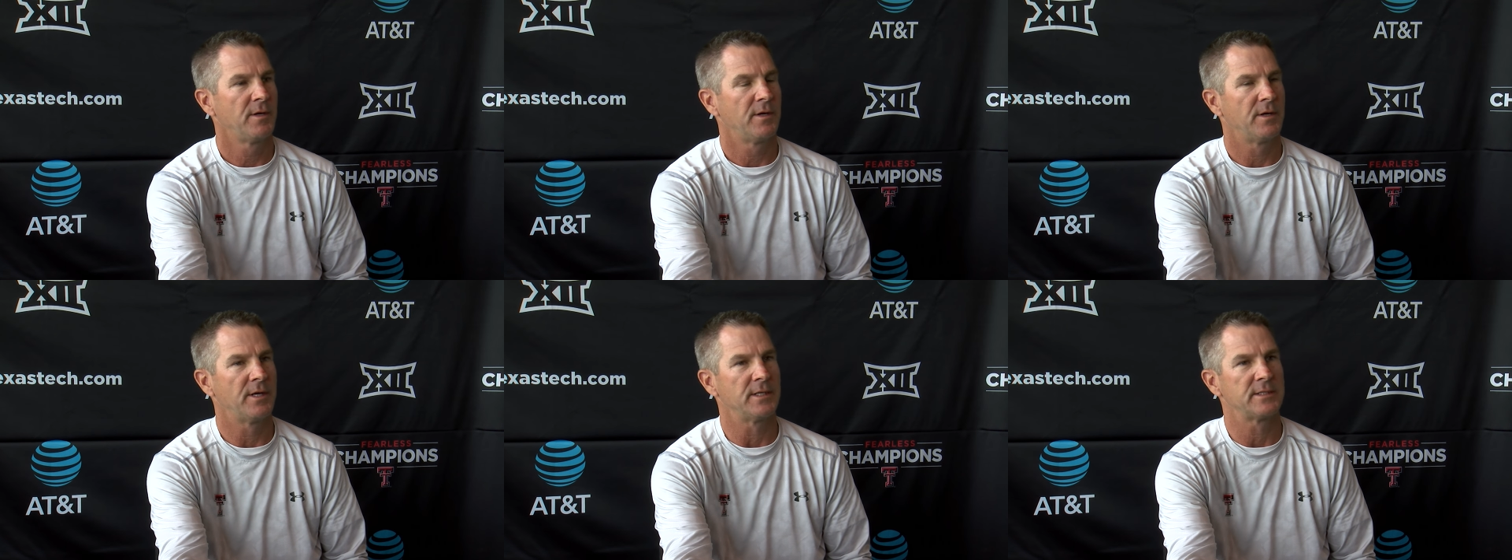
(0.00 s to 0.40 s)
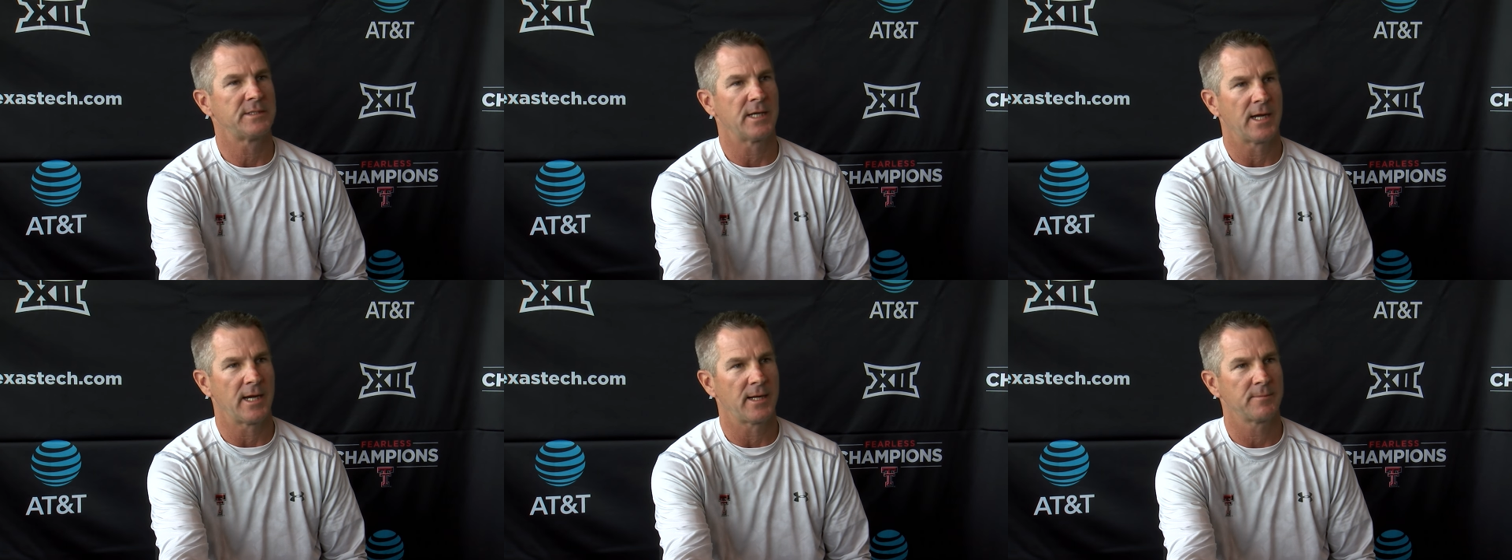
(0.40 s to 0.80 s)
At
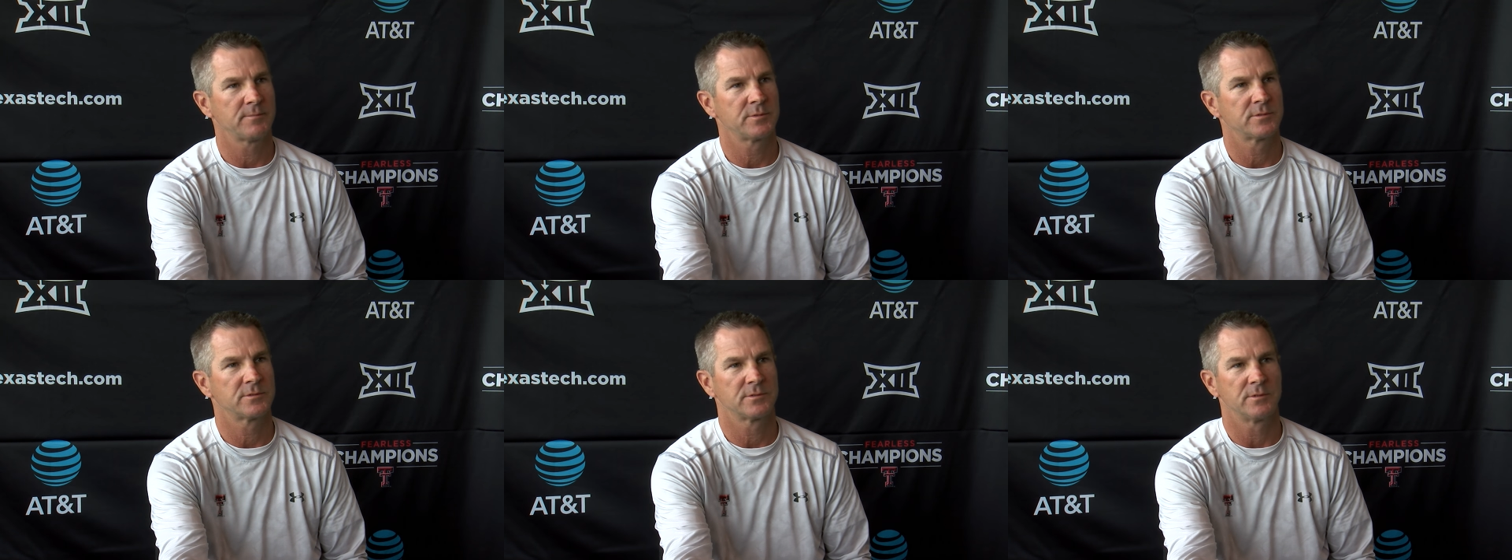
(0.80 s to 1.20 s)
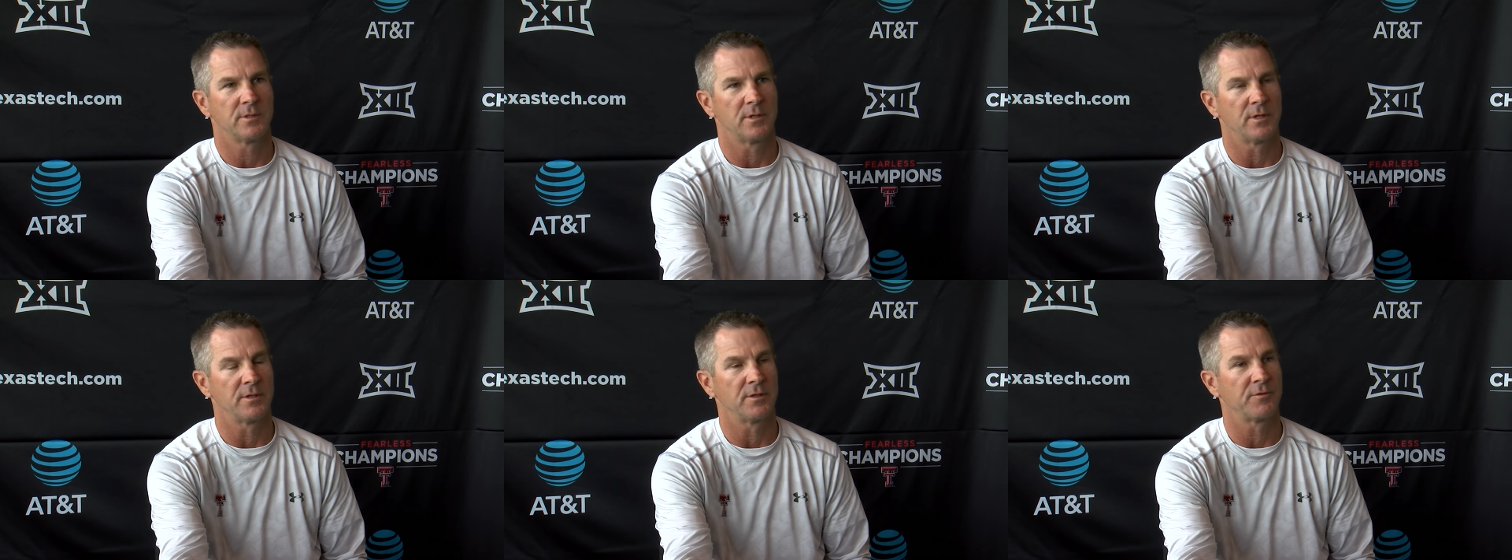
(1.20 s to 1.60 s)
times,
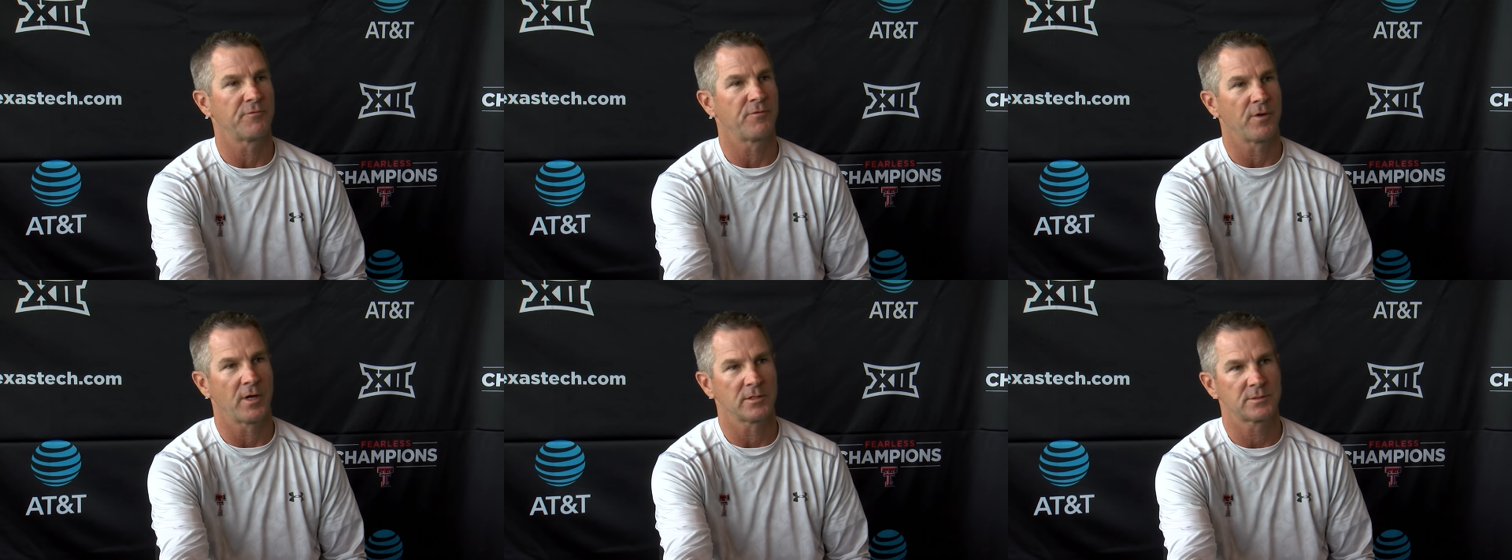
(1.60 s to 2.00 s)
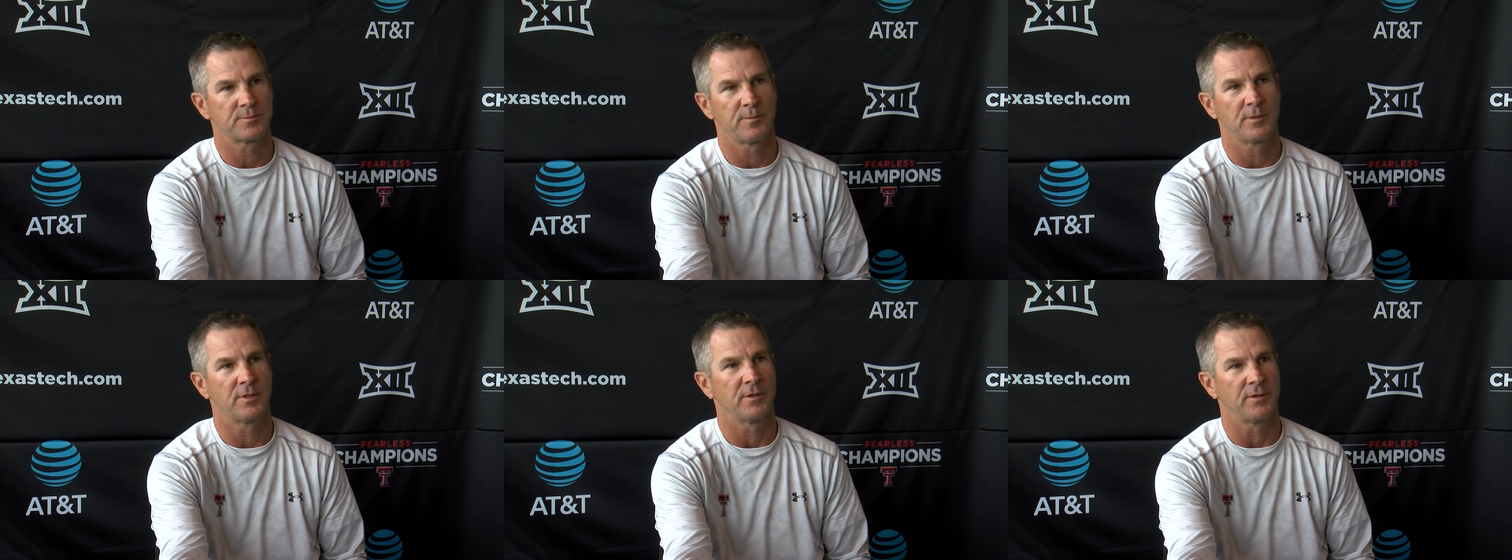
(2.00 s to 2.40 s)
uh, they're
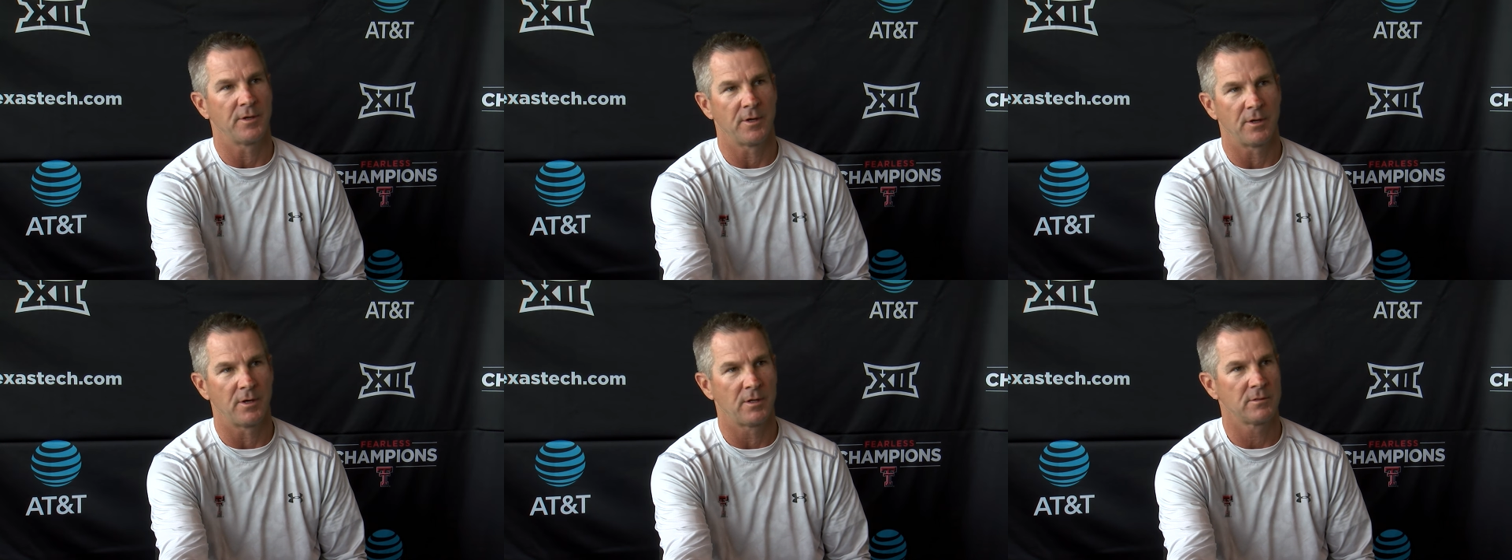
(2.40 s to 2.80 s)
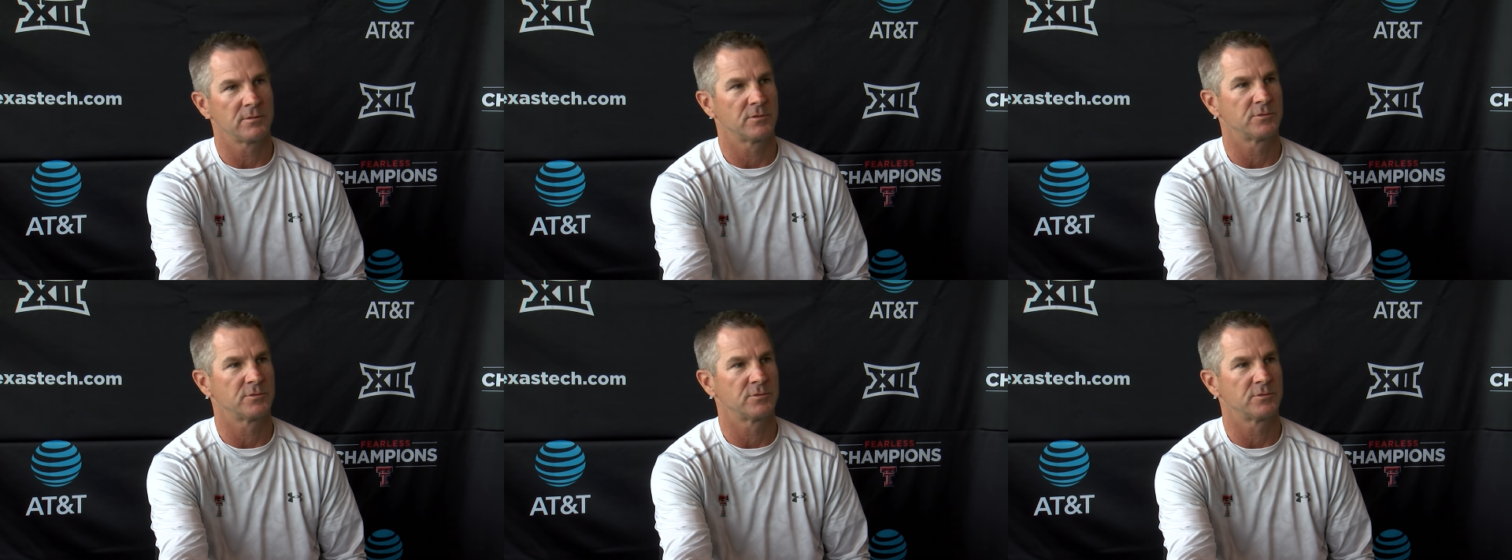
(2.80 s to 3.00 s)
freshmen, they're young.